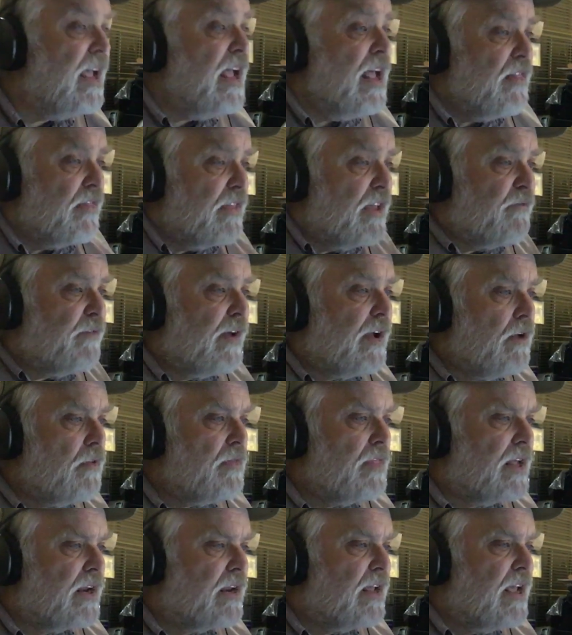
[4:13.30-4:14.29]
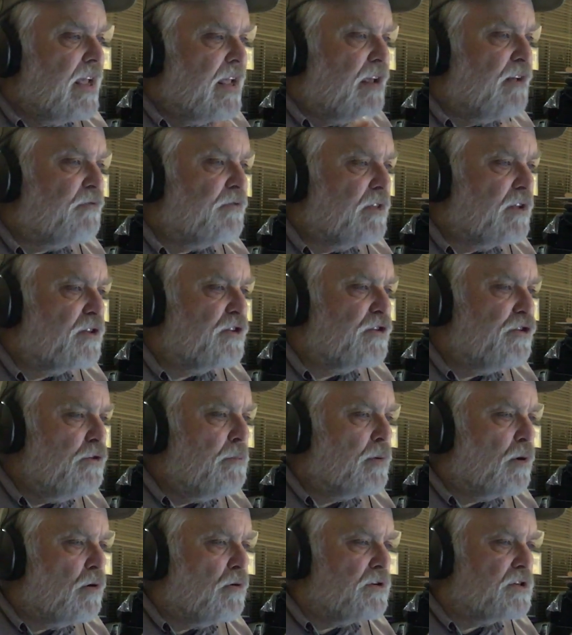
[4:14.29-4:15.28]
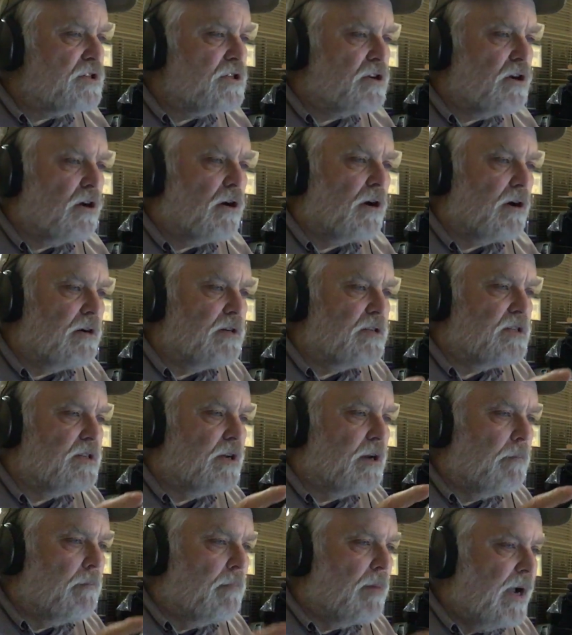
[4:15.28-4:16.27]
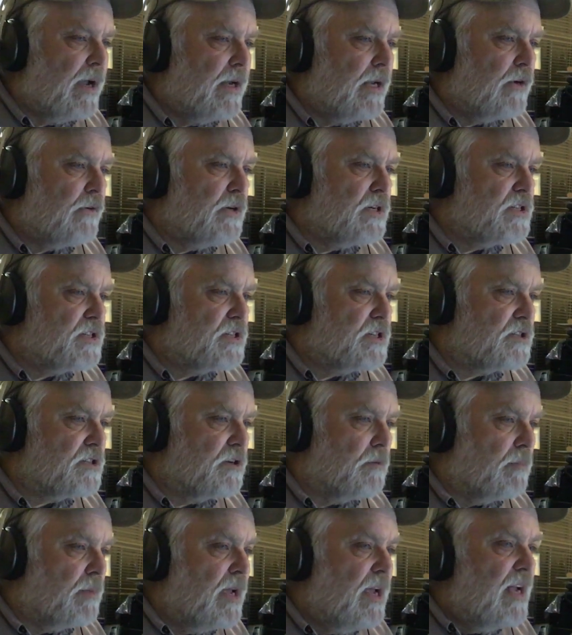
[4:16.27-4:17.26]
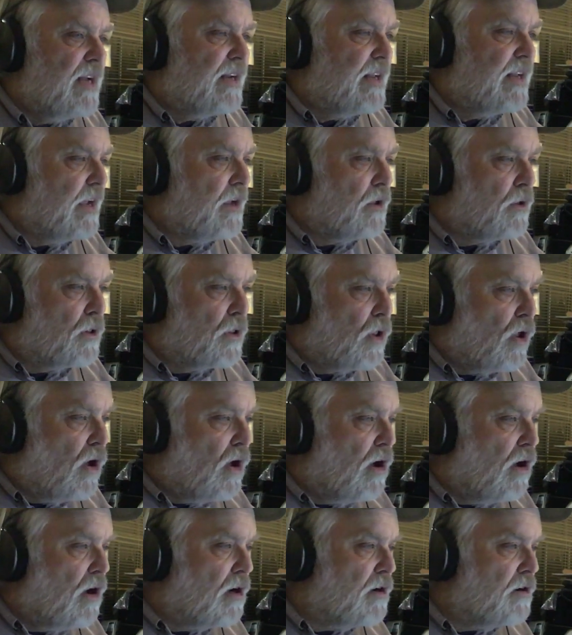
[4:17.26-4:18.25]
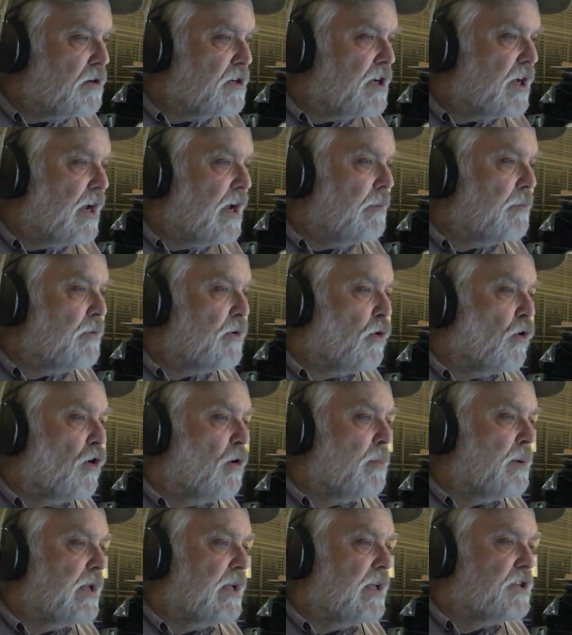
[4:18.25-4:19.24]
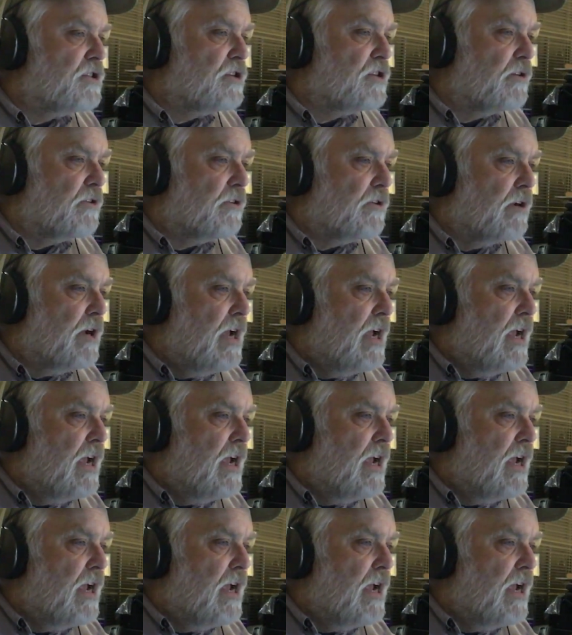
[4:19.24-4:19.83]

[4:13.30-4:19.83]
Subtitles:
They found that if the two protostars in a binary system take a longer time to orbit each other